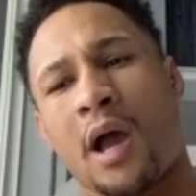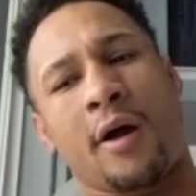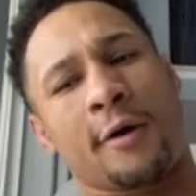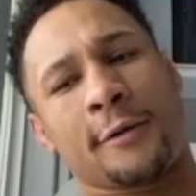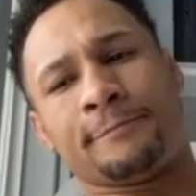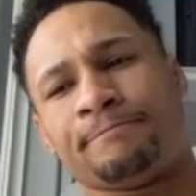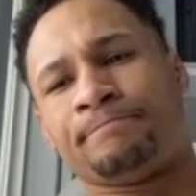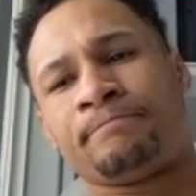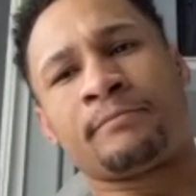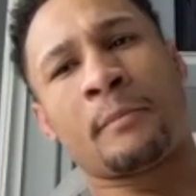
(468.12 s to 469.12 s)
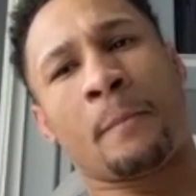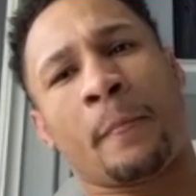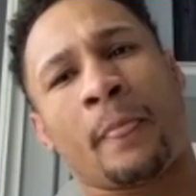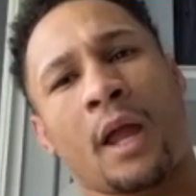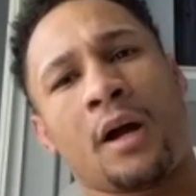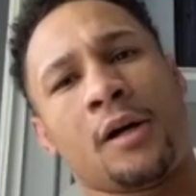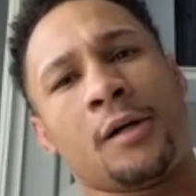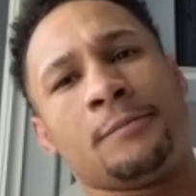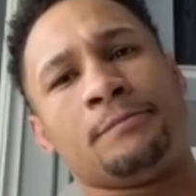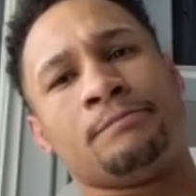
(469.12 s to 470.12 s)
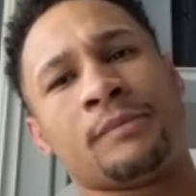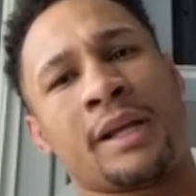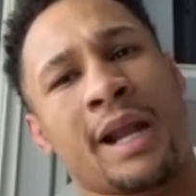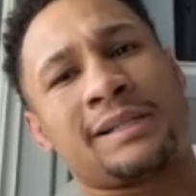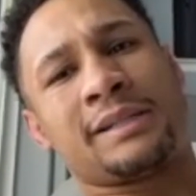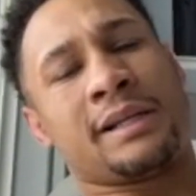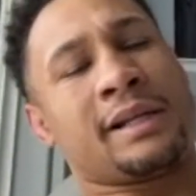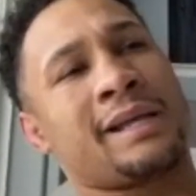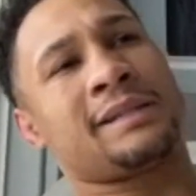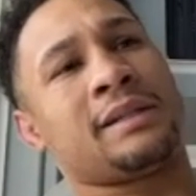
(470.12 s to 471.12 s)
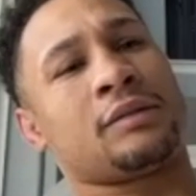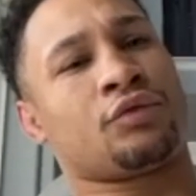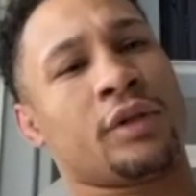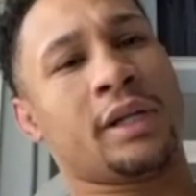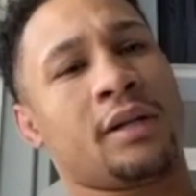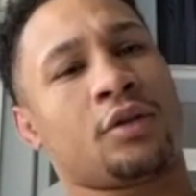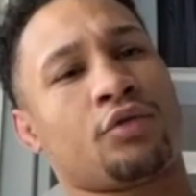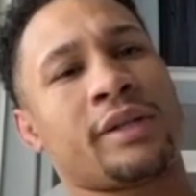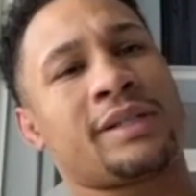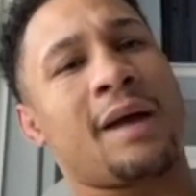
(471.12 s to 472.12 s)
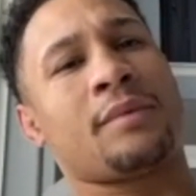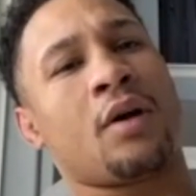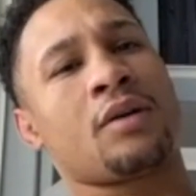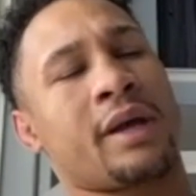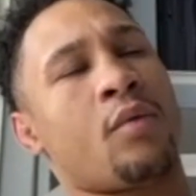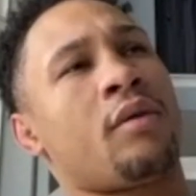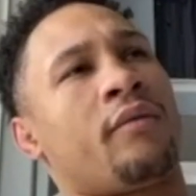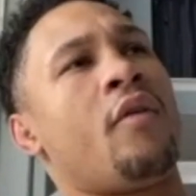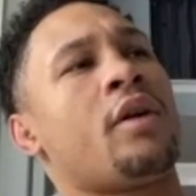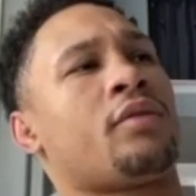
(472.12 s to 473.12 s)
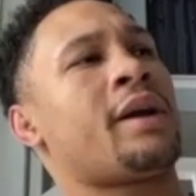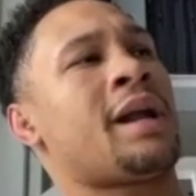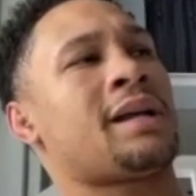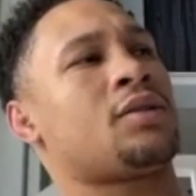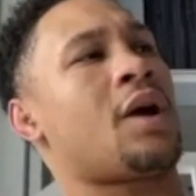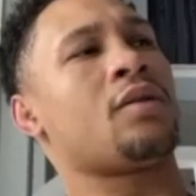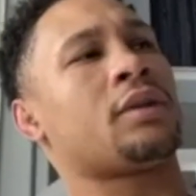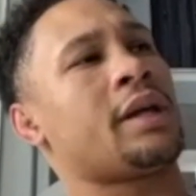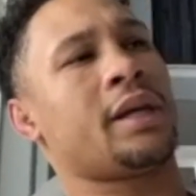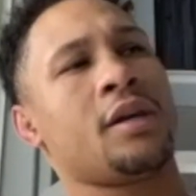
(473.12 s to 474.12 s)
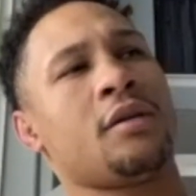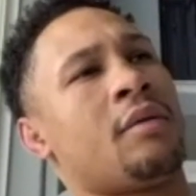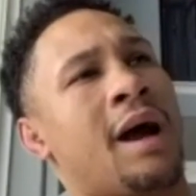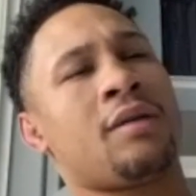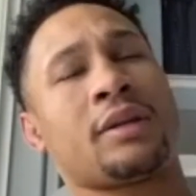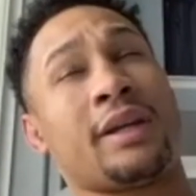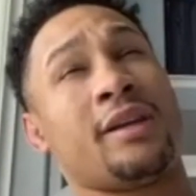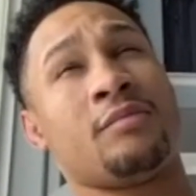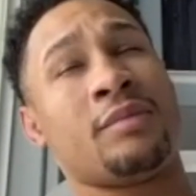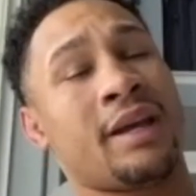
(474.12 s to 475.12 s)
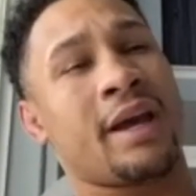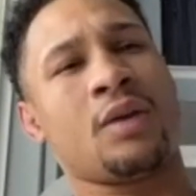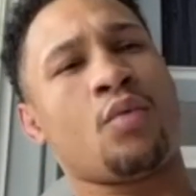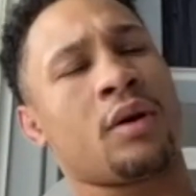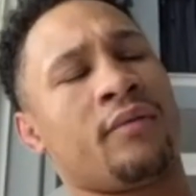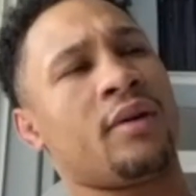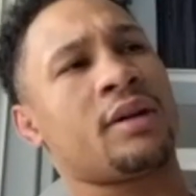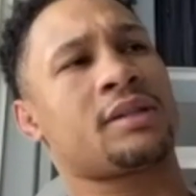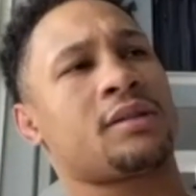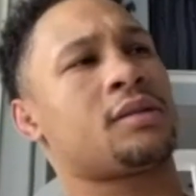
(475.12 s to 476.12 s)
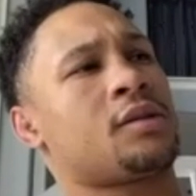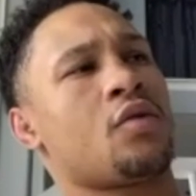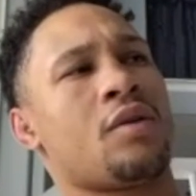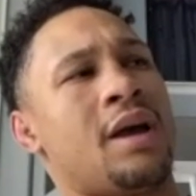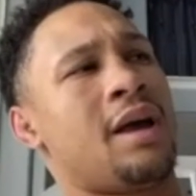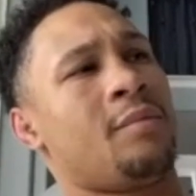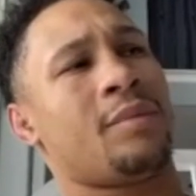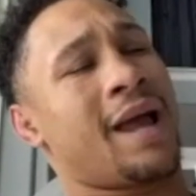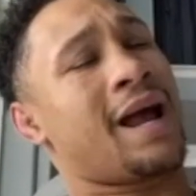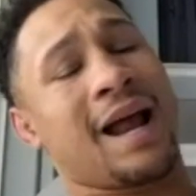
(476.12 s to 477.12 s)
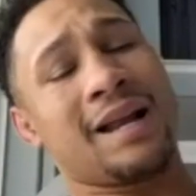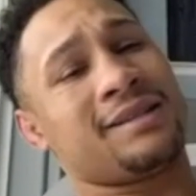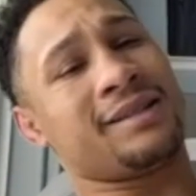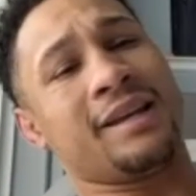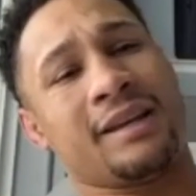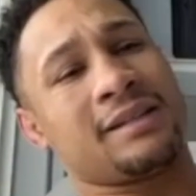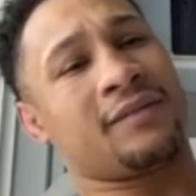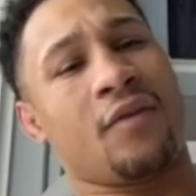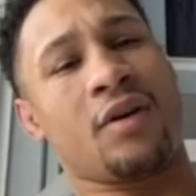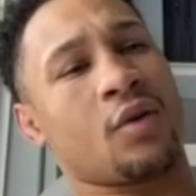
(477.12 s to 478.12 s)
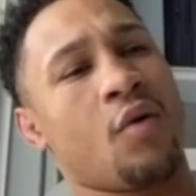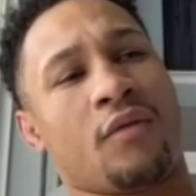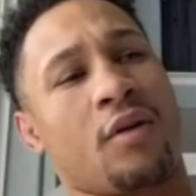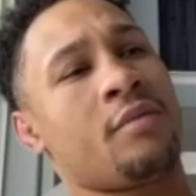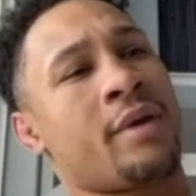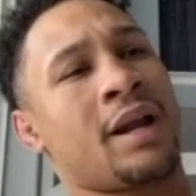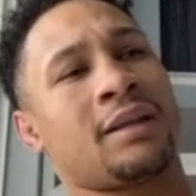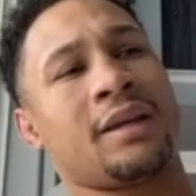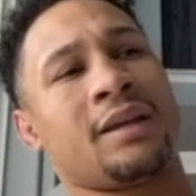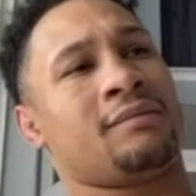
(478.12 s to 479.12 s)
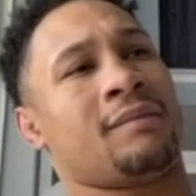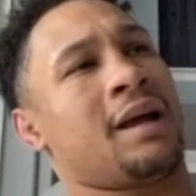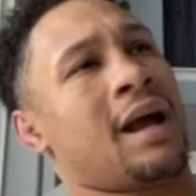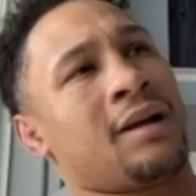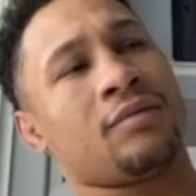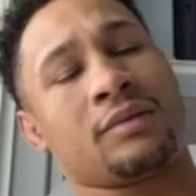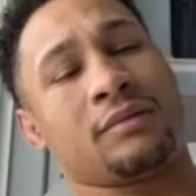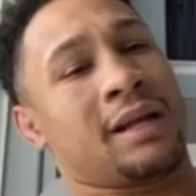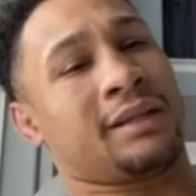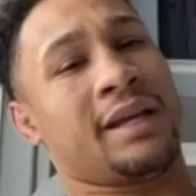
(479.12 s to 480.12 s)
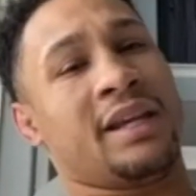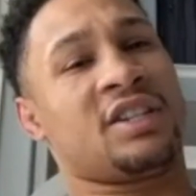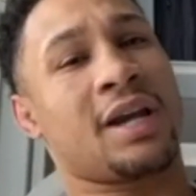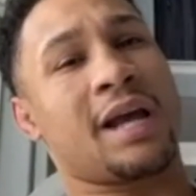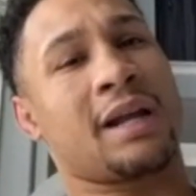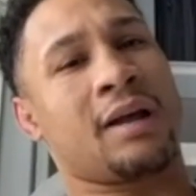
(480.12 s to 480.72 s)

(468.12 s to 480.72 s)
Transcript: Um, um, and that's the that's the really the three top dogs at one forty right now. So I don't think he'll I don't think he'll beat any one of us. So, but yeah, I, I just think as far as overall, man, I think I don't I think he's shot.